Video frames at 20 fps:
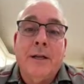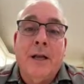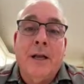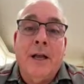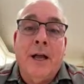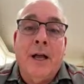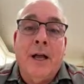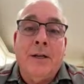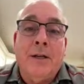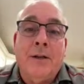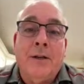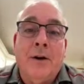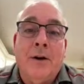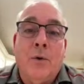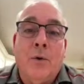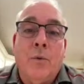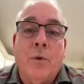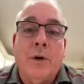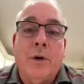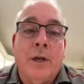
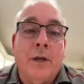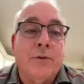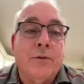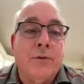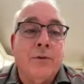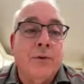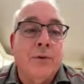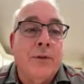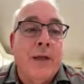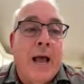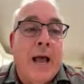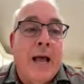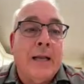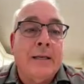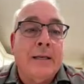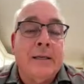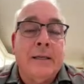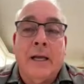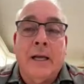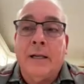working through
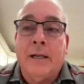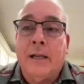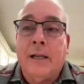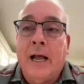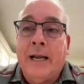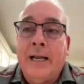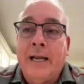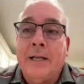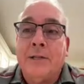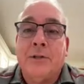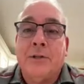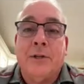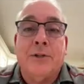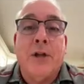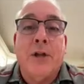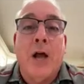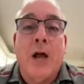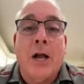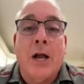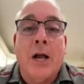that, I guess, to
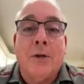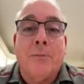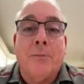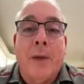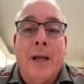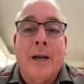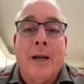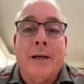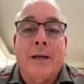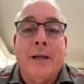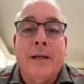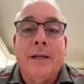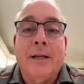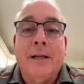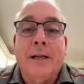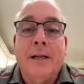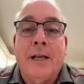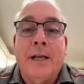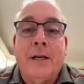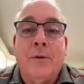document it
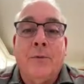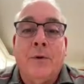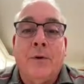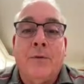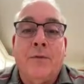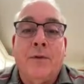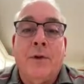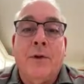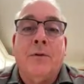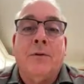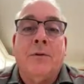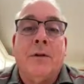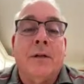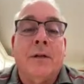and to refute,